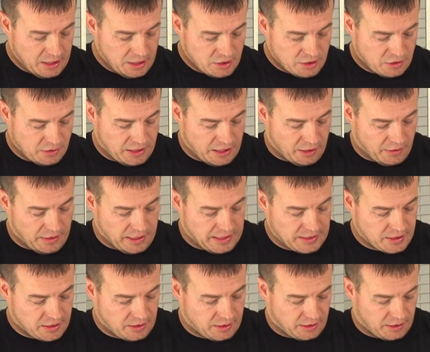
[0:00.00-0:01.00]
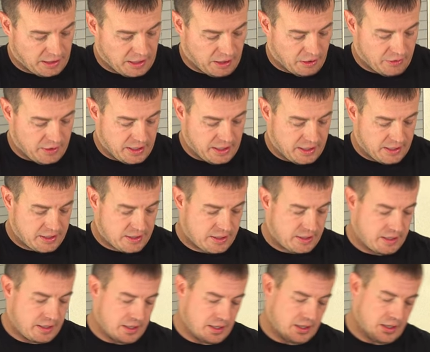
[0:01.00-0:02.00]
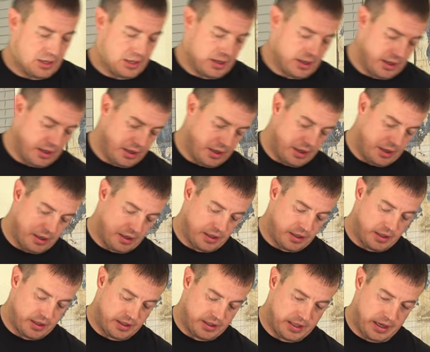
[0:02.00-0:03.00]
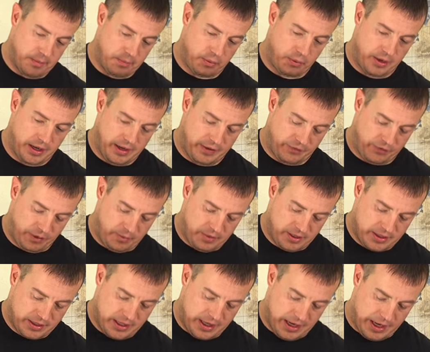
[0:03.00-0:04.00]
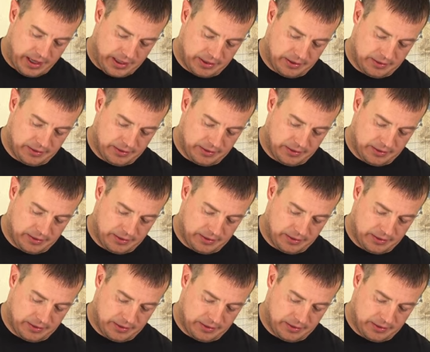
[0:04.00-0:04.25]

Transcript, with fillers: so now that's gonna allow this to separate from the stock.